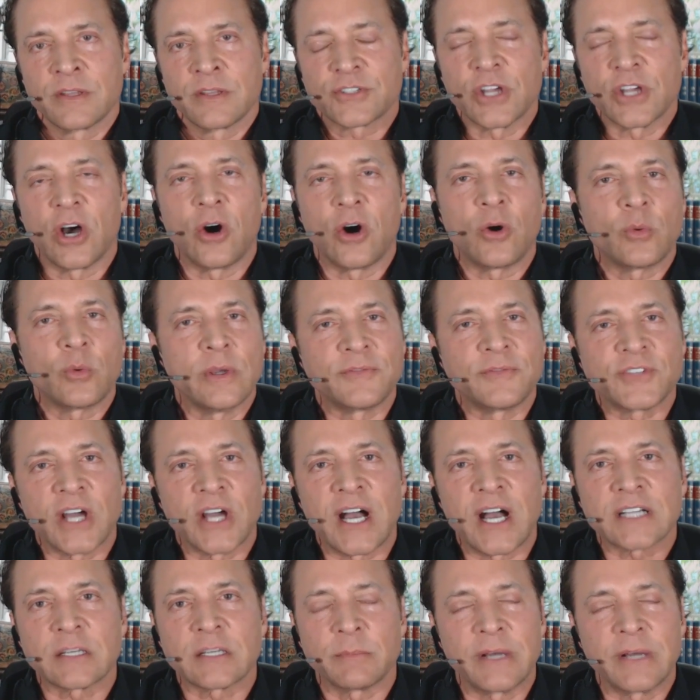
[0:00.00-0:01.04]
So we've
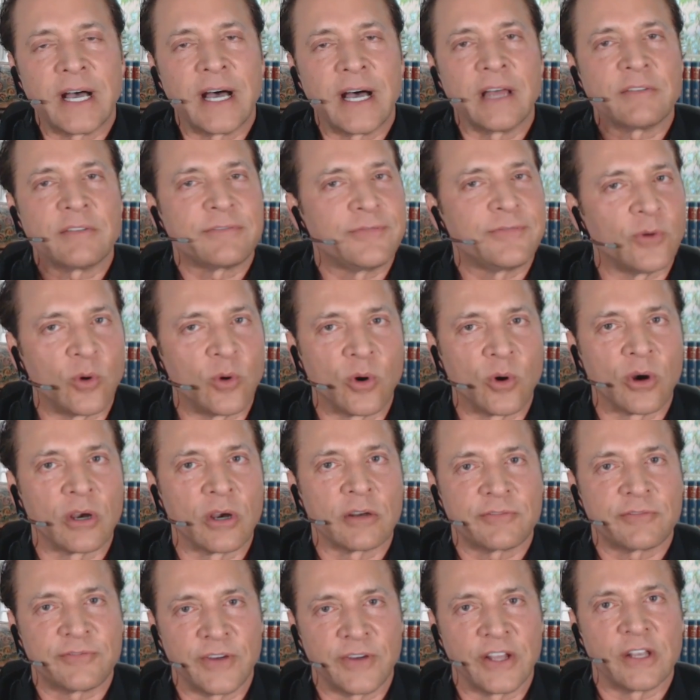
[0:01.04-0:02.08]
talked about
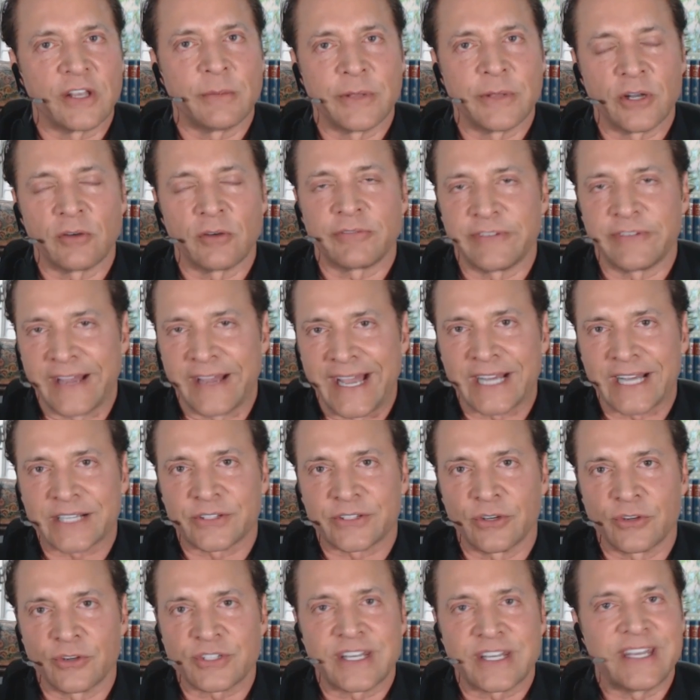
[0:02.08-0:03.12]
4 fundamental
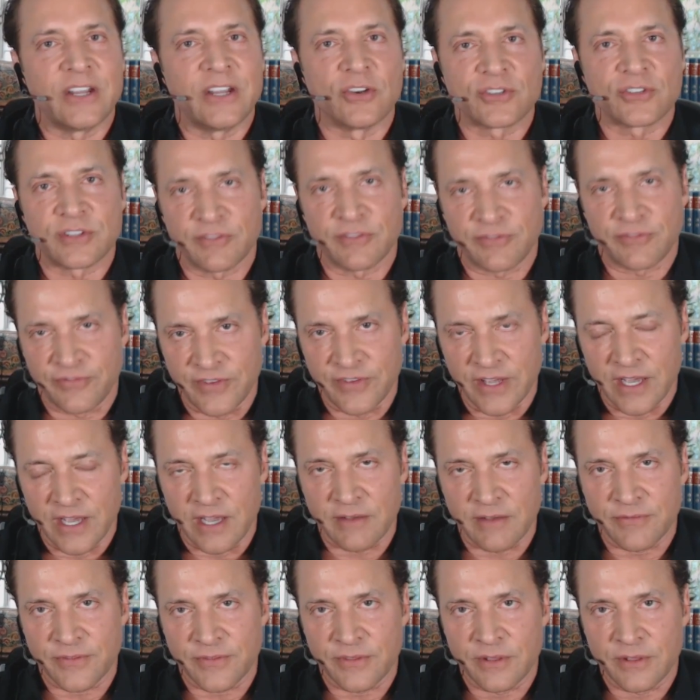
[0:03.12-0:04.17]
factors, and here's the
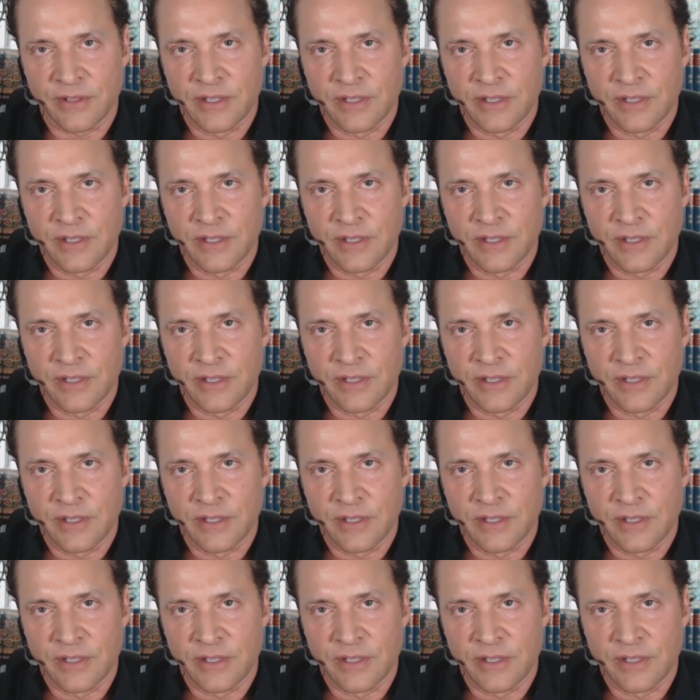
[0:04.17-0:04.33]
5th.